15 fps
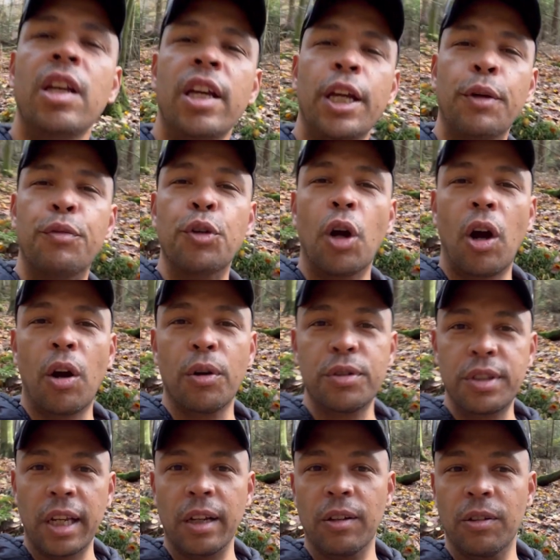If you are
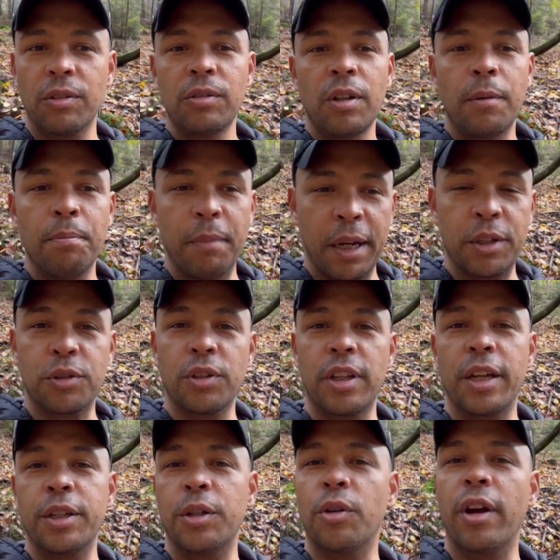single, make sure
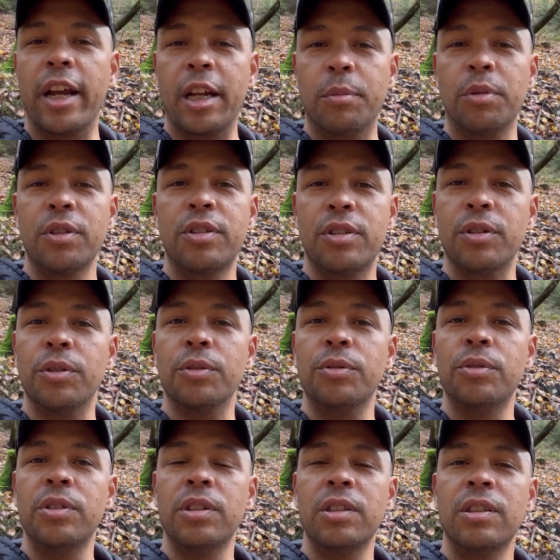that you're able
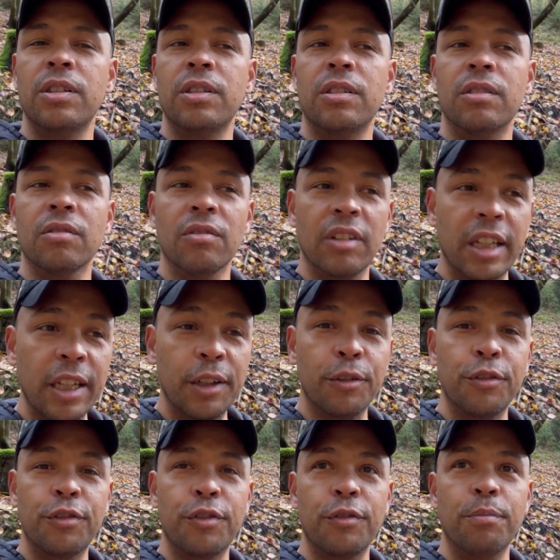to
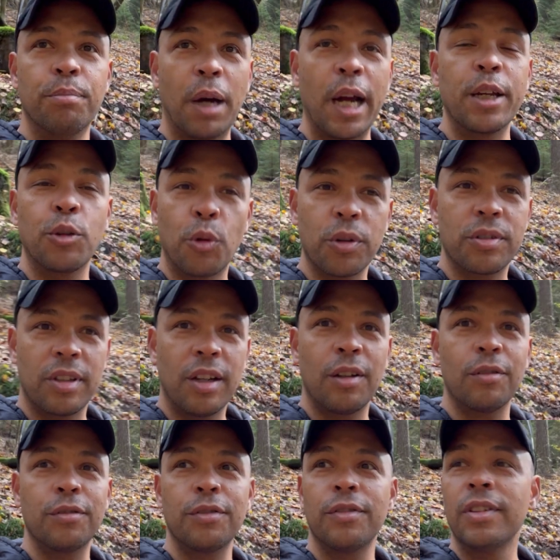live by
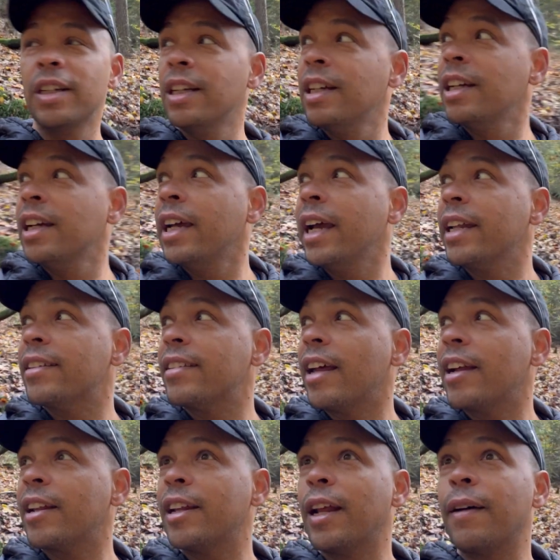yourself. It's
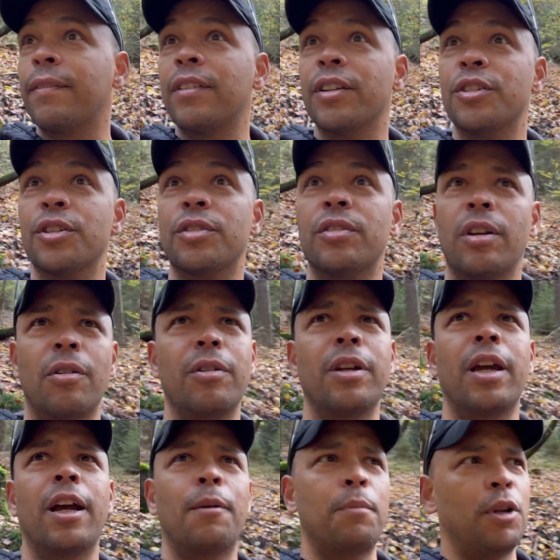not enough to just say, oh
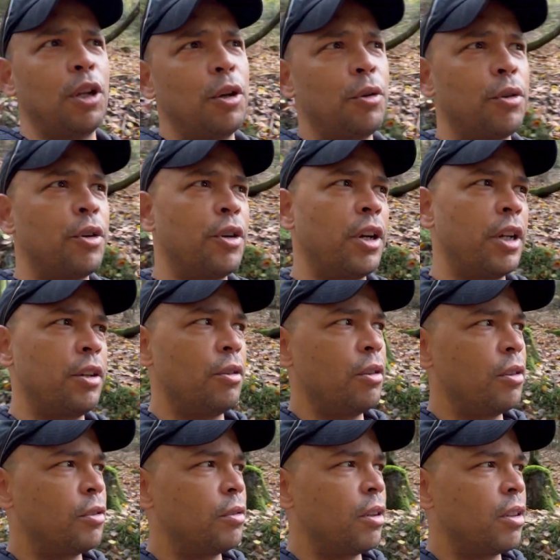yeah, I'm a loner and I do
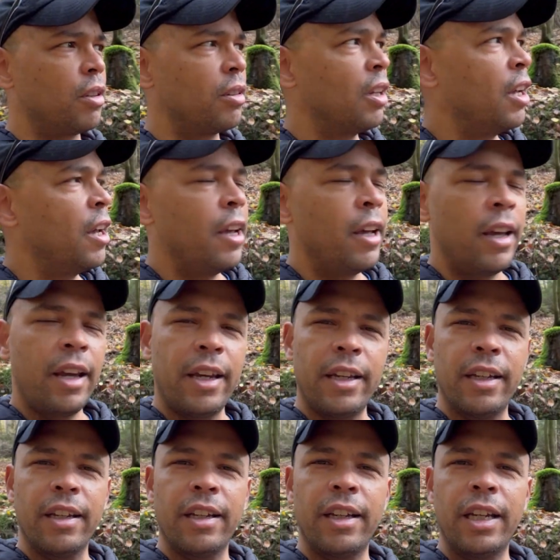this all this.
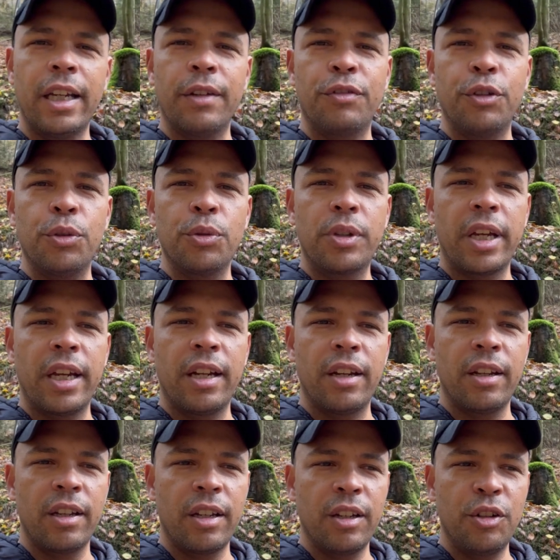Hey, if you
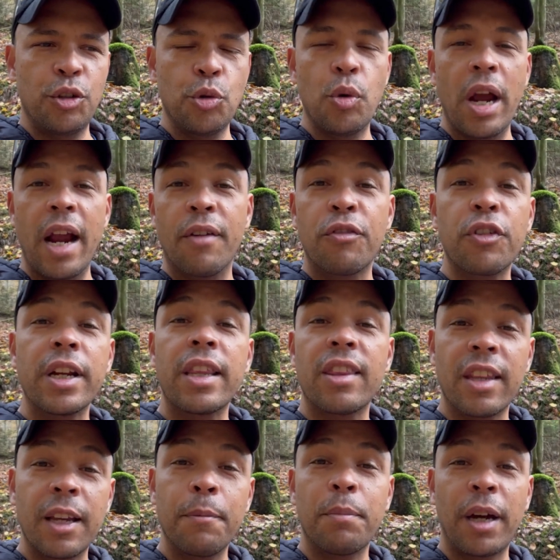can do
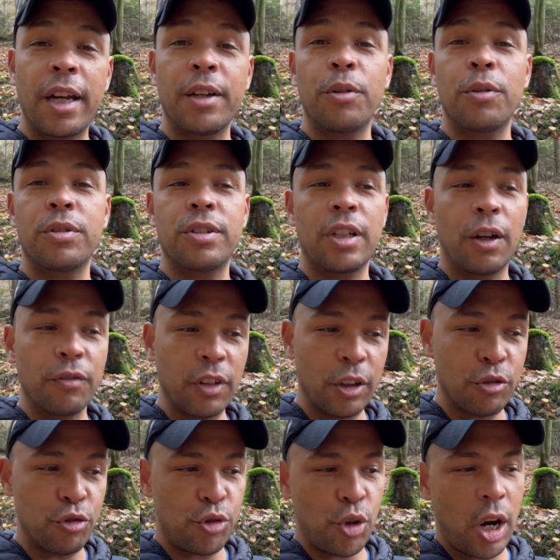everything by yourself,
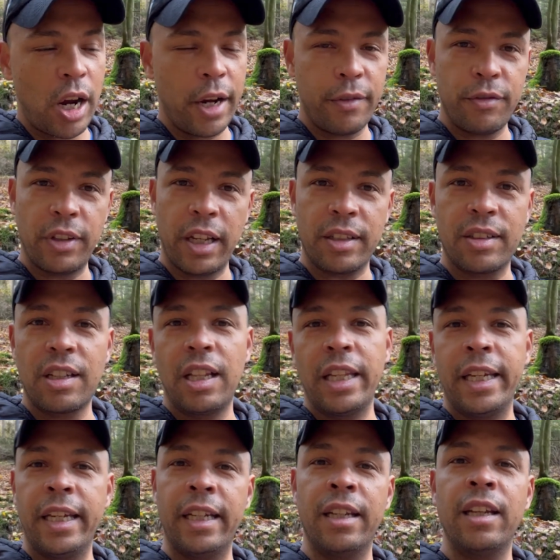that's drive, that's
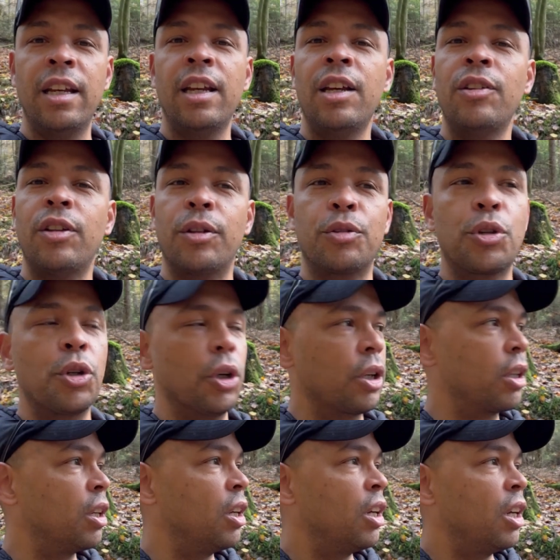clean, that's
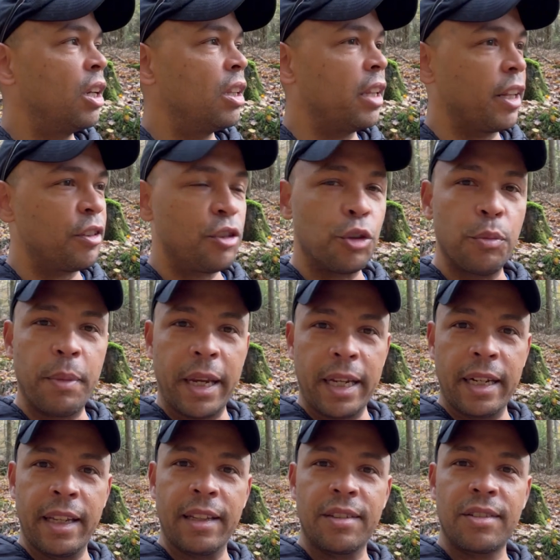cook, that's do
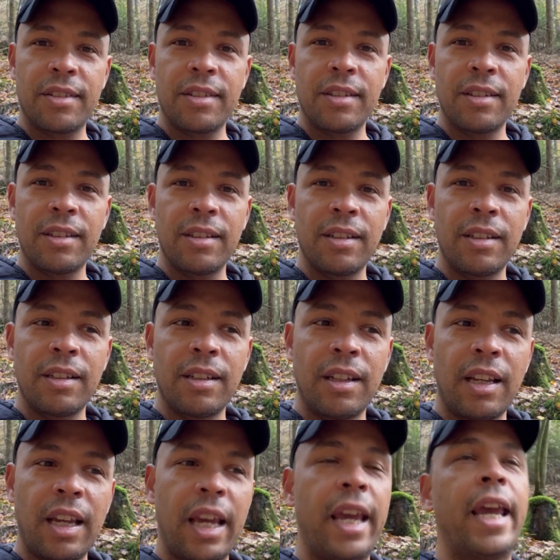maintenance,
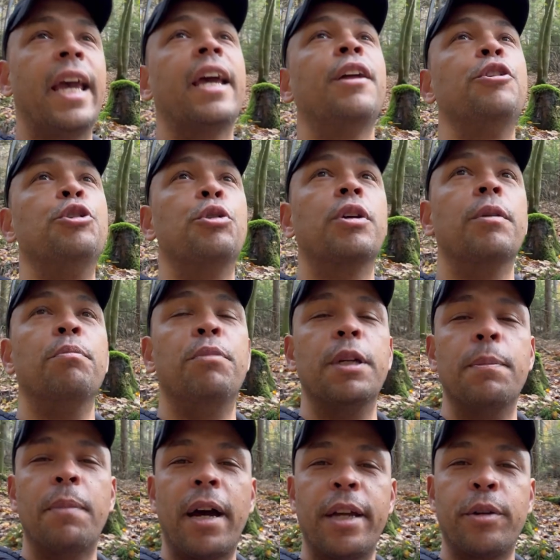and you can be
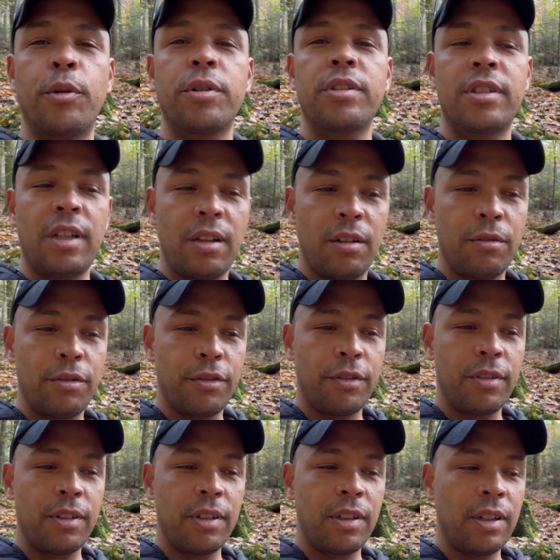by yourself,
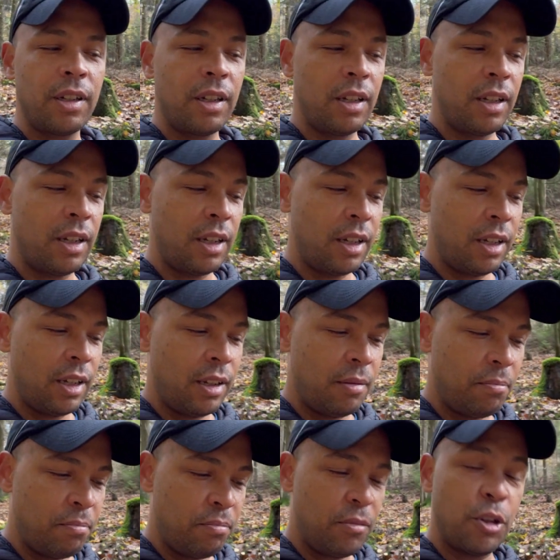
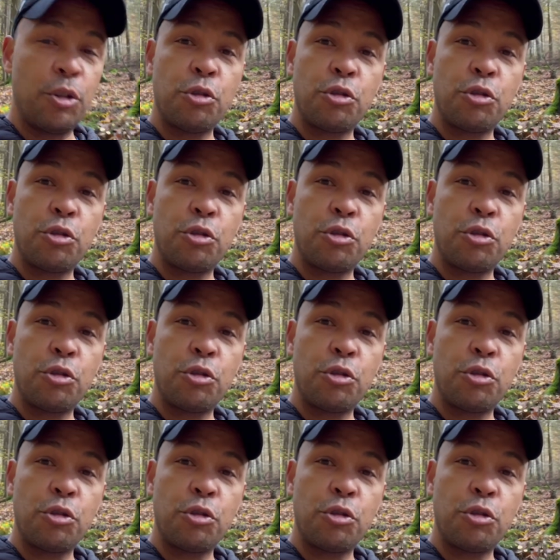then you